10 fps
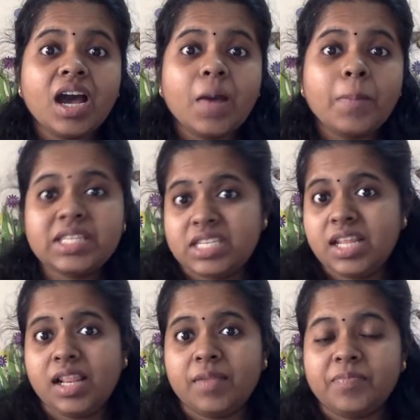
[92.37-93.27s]
But
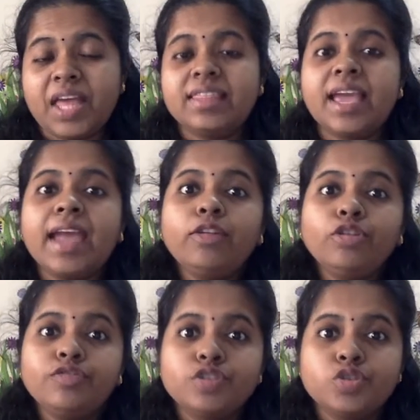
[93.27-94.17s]
still, at the end
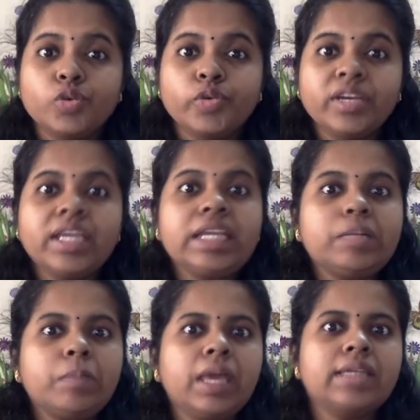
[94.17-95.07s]
of the story, it
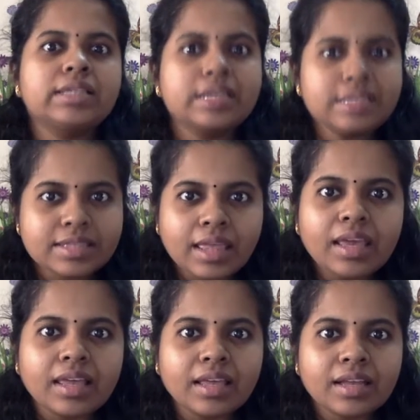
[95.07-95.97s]
makes us
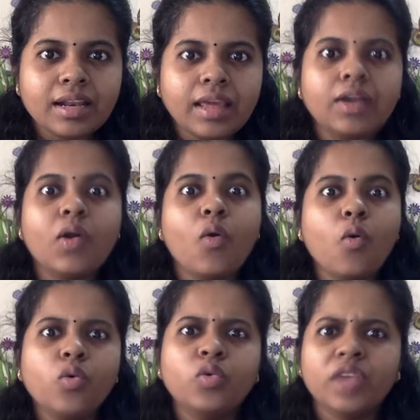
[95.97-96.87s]
think like,
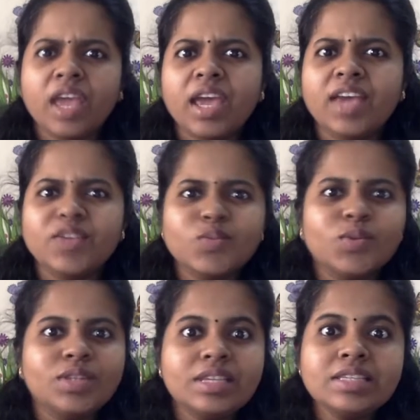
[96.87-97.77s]
okay, so
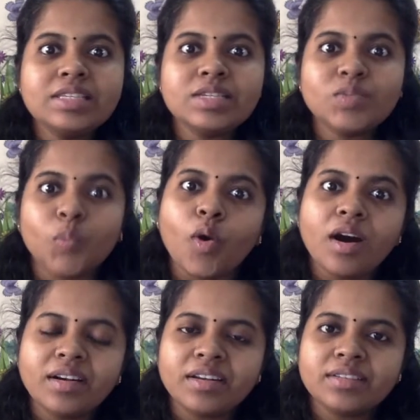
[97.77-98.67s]
this is
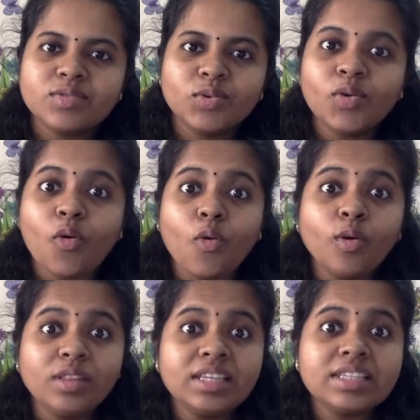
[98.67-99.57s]
what. So no,
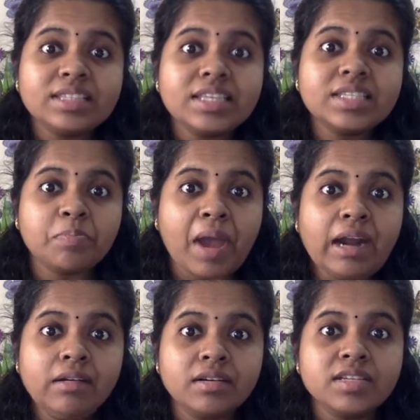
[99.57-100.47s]
all these things
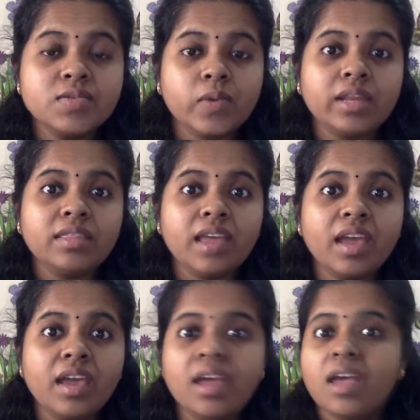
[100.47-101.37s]
matters when they
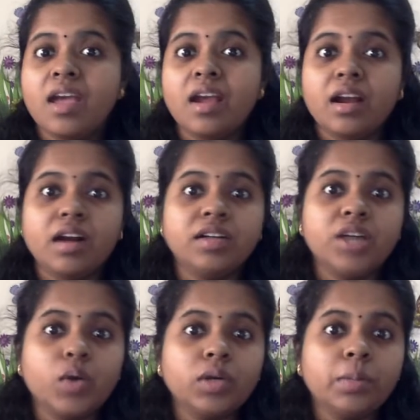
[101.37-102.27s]
cut
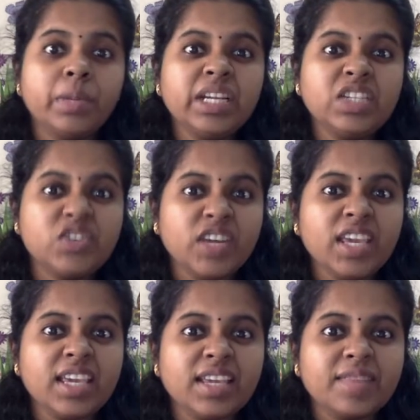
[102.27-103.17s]
down a big
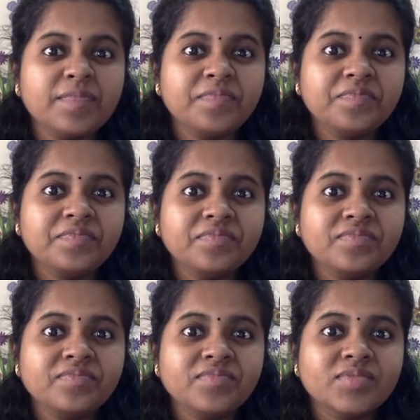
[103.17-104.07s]
tree.
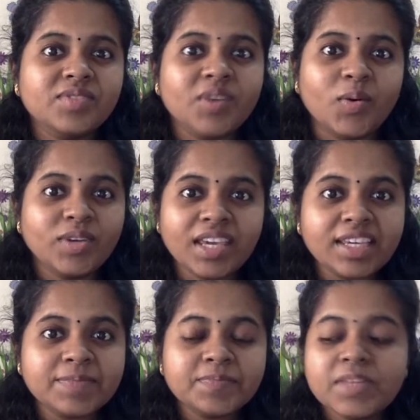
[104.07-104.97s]

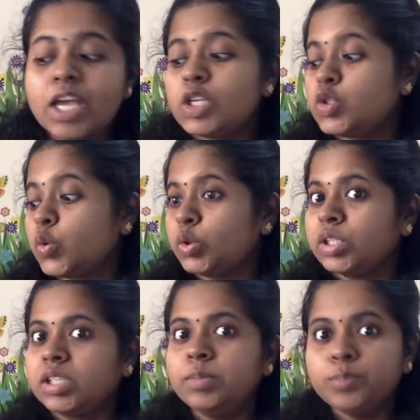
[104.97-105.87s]
Okay, so
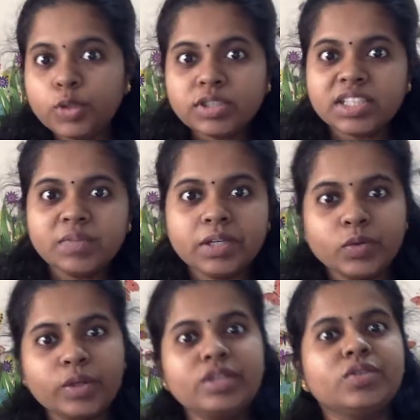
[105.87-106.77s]
the book that we are
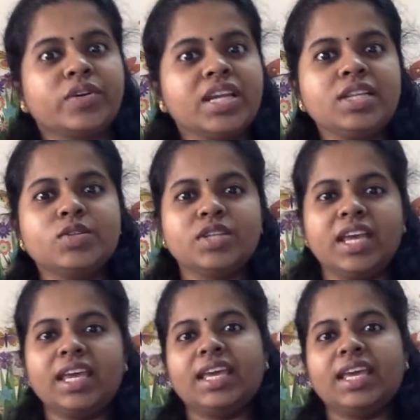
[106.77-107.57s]
going to read today